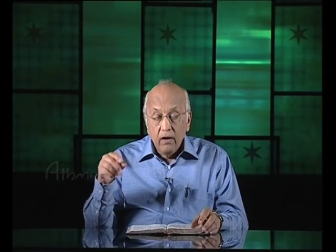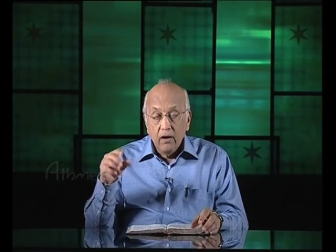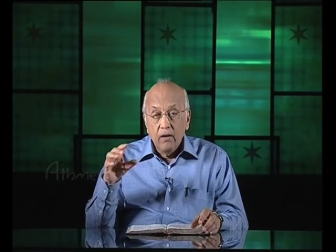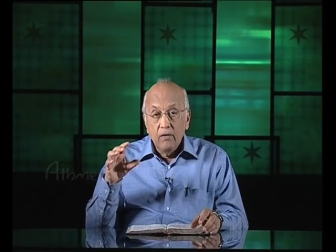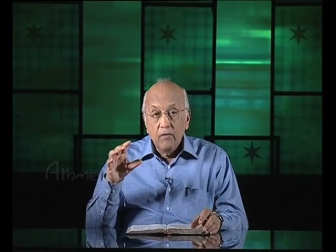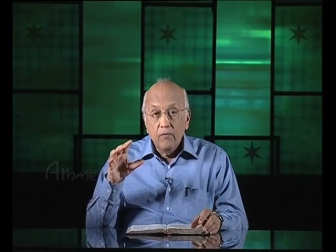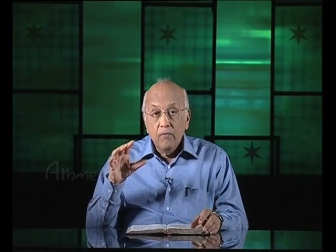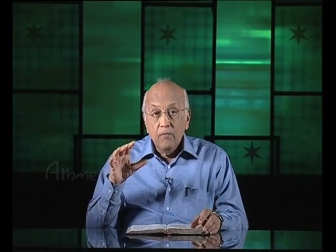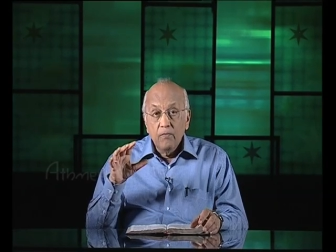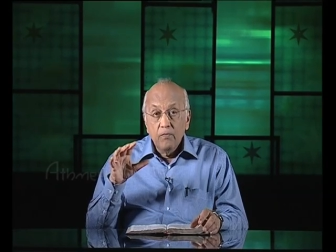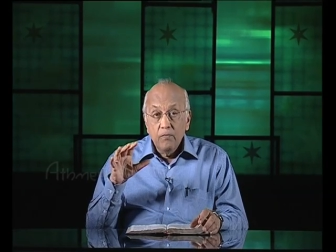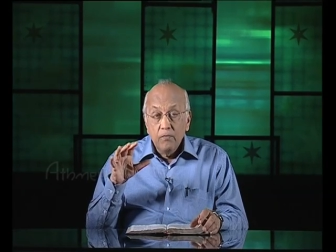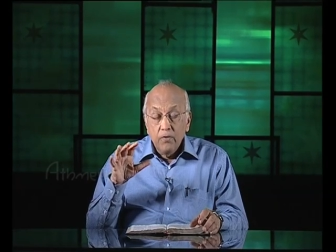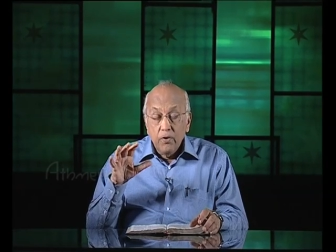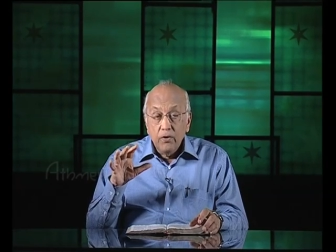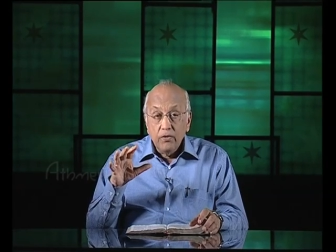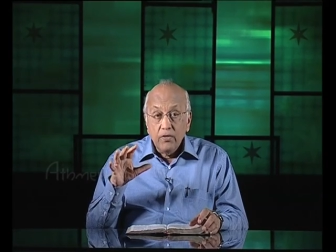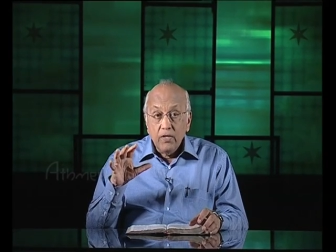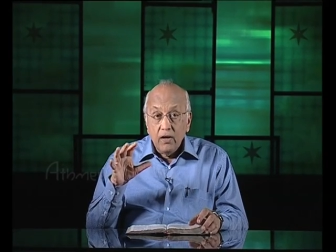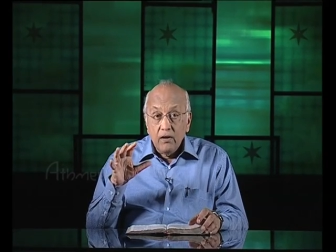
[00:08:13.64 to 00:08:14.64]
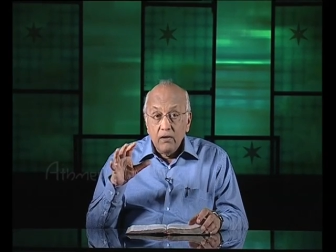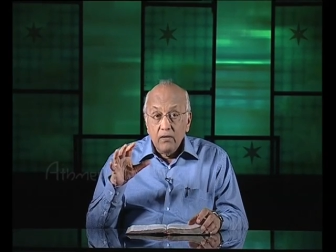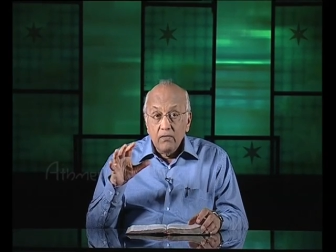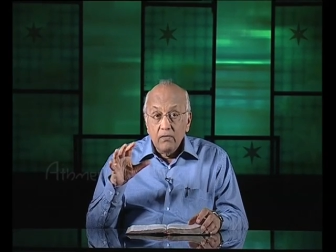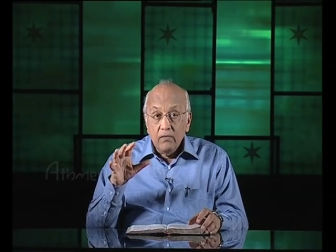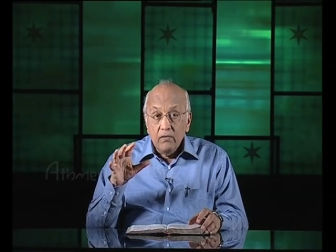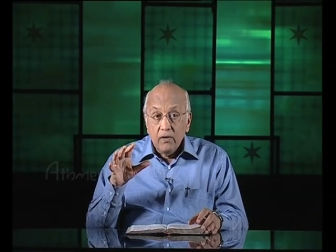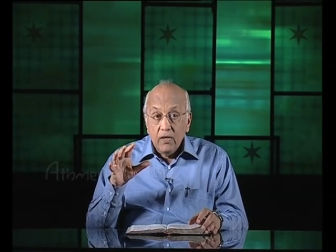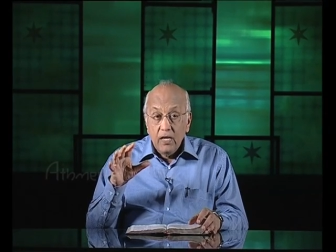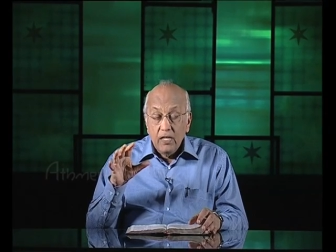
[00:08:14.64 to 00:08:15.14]
Uh, both
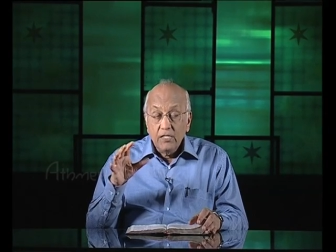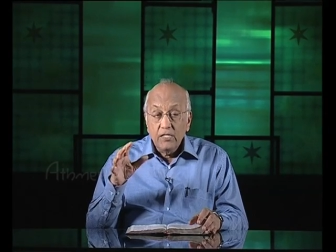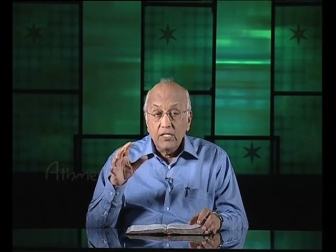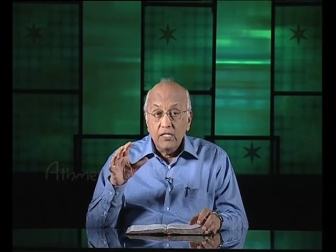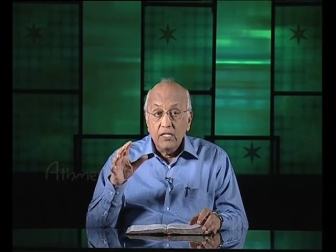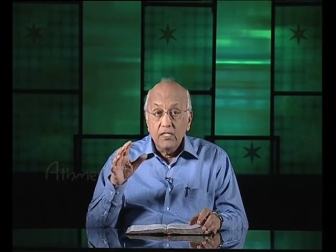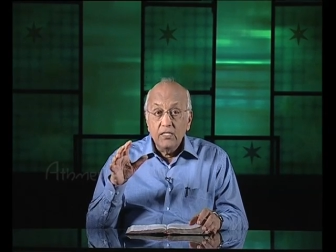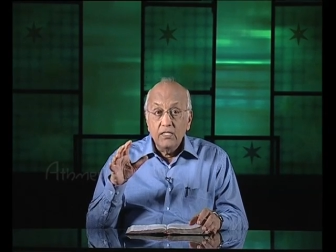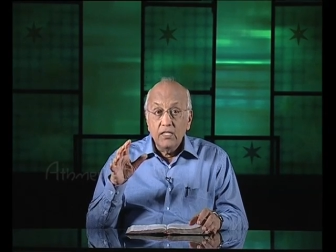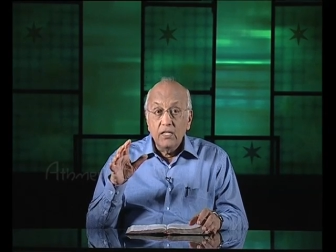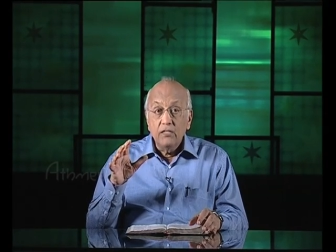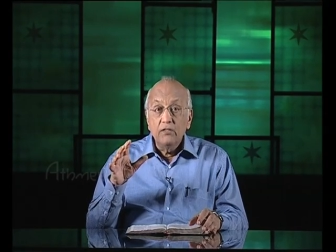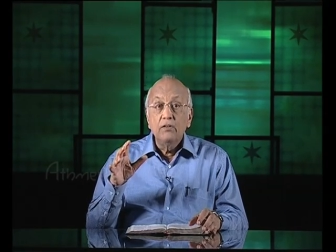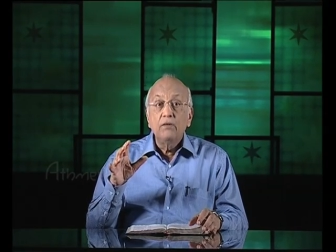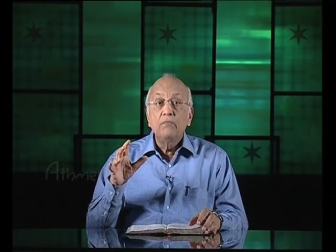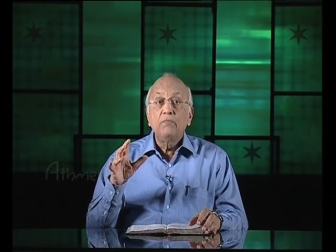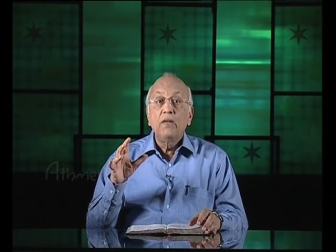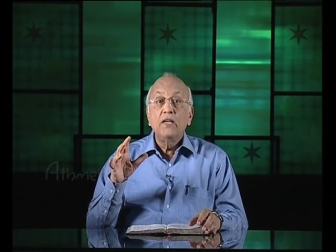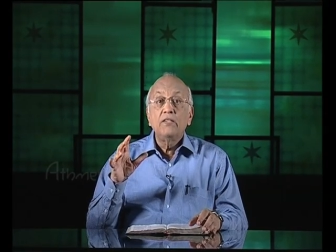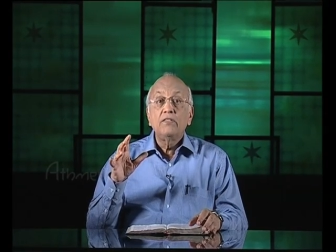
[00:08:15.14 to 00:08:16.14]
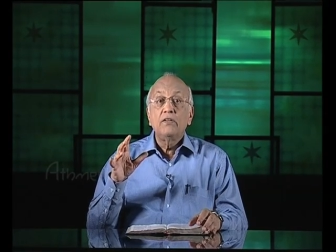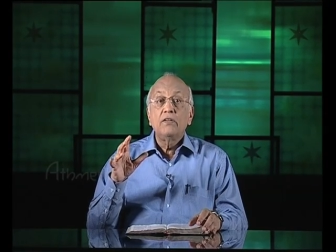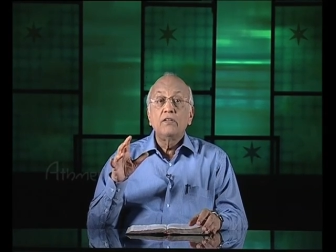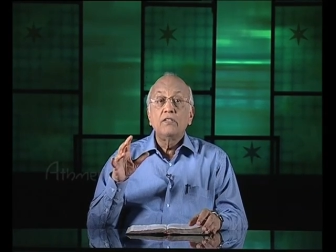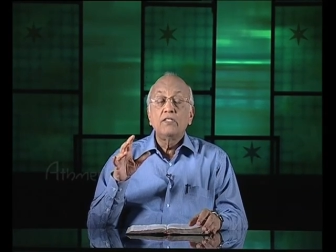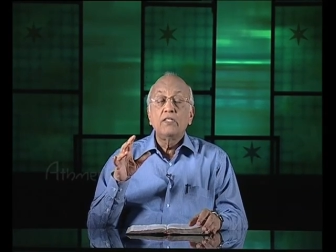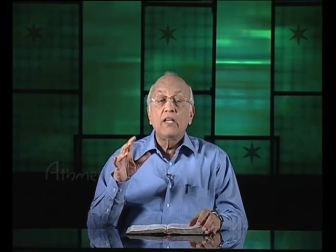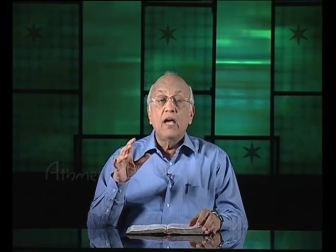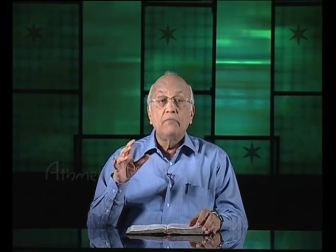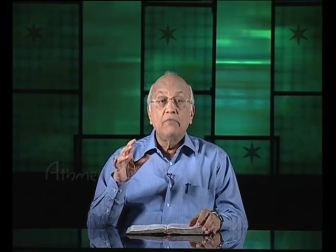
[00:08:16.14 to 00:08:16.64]
are incidents that took place on
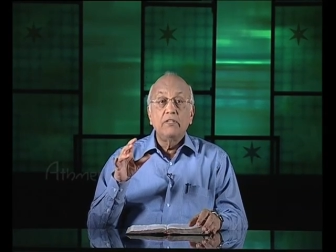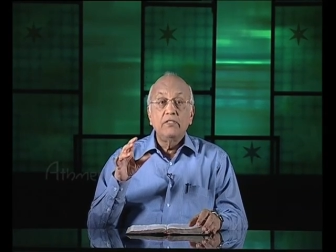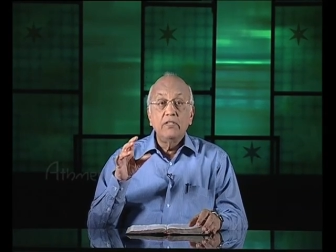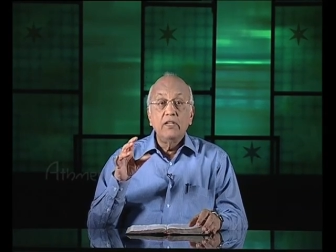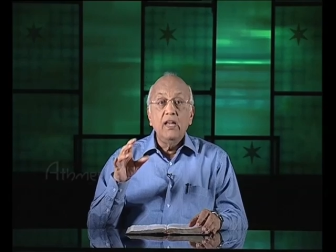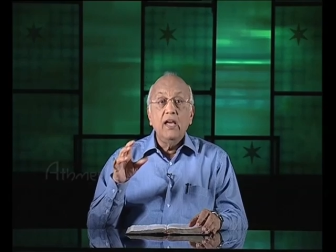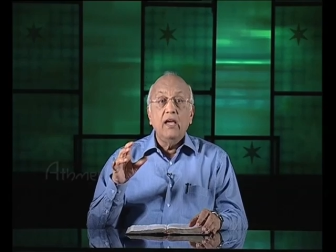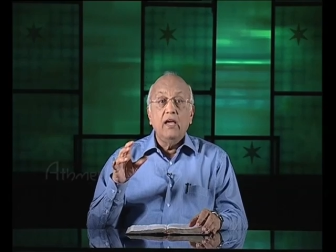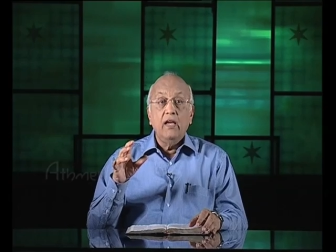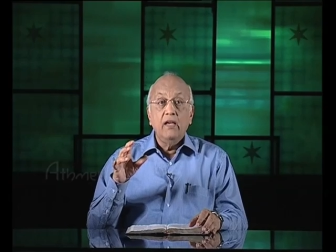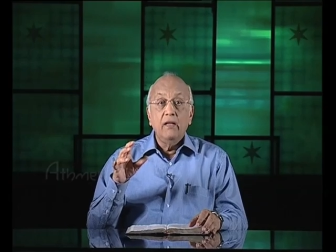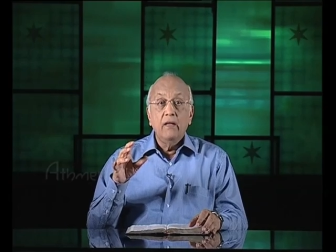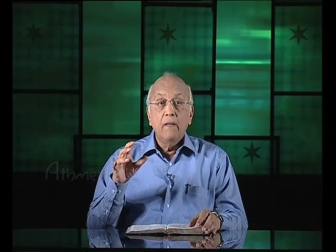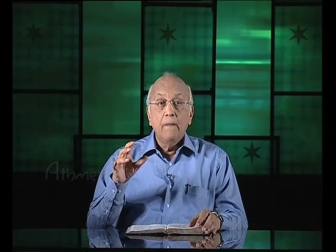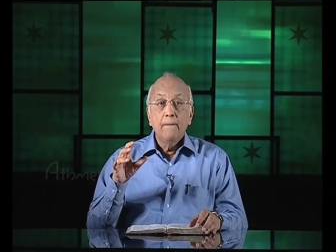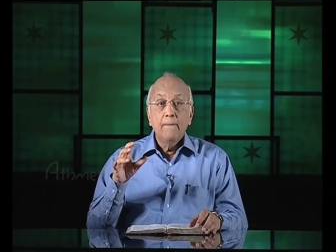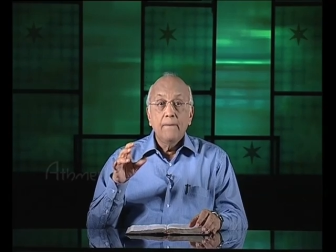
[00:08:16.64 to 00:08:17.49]
a Sabbath day.